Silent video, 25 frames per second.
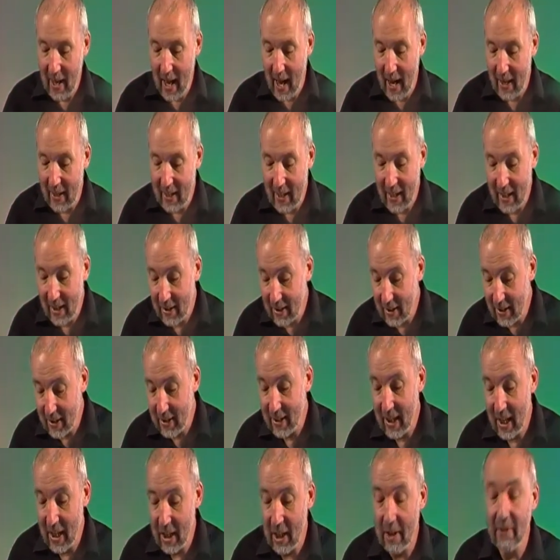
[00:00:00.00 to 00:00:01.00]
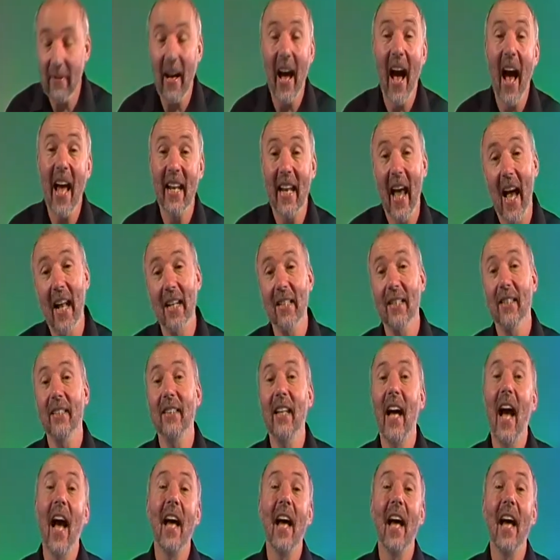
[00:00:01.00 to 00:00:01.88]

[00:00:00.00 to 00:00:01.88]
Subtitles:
and he is the son of Anat,